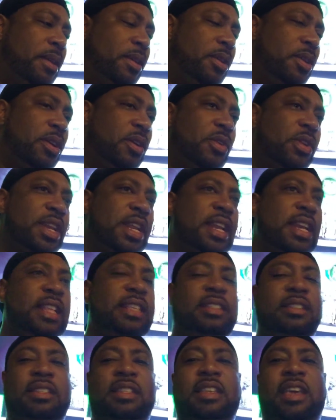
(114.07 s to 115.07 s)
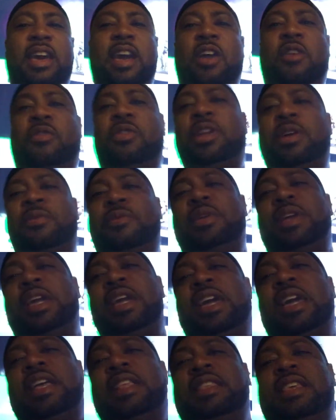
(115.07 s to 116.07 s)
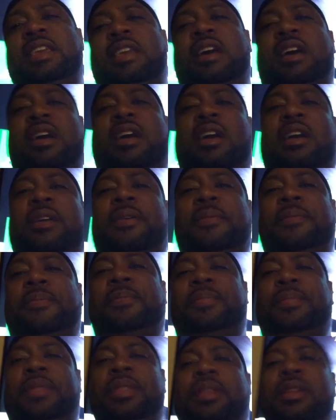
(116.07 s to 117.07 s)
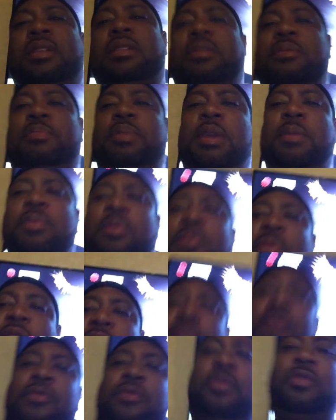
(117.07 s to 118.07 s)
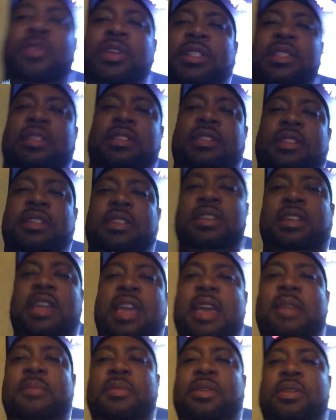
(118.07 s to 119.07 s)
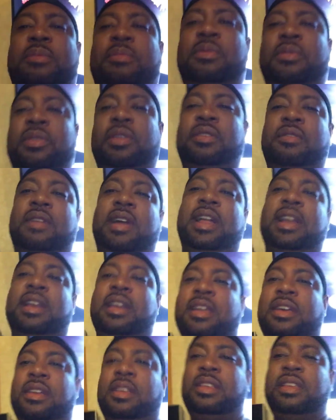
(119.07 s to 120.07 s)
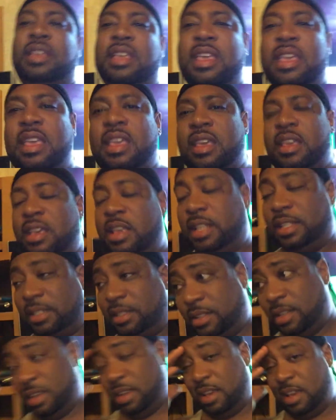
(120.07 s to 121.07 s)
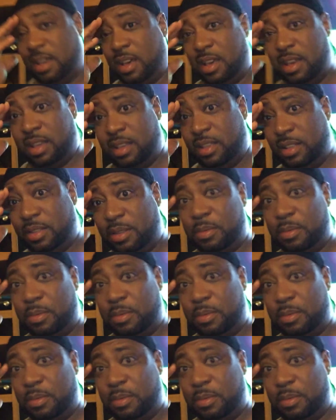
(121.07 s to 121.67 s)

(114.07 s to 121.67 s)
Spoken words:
and this is the era that we in. The people with the voices in the gaming community right now. It's the